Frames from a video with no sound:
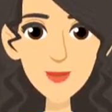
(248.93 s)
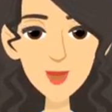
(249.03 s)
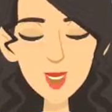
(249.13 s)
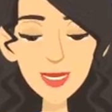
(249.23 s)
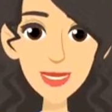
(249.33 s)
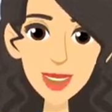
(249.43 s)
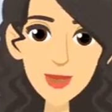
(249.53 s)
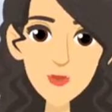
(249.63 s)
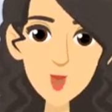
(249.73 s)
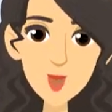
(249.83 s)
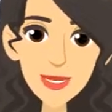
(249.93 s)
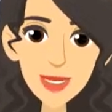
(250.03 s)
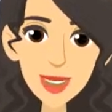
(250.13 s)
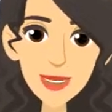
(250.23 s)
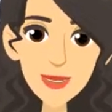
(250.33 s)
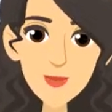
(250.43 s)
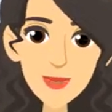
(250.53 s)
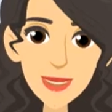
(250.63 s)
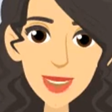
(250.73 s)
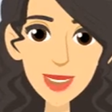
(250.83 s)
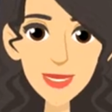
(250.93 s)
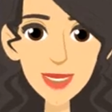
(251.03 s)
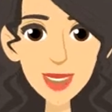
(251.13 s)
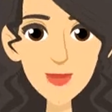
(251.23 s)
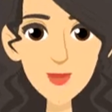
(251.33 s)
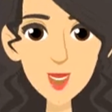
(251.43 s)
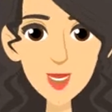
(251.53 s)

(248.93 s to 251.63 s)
original image to grayscale image, and then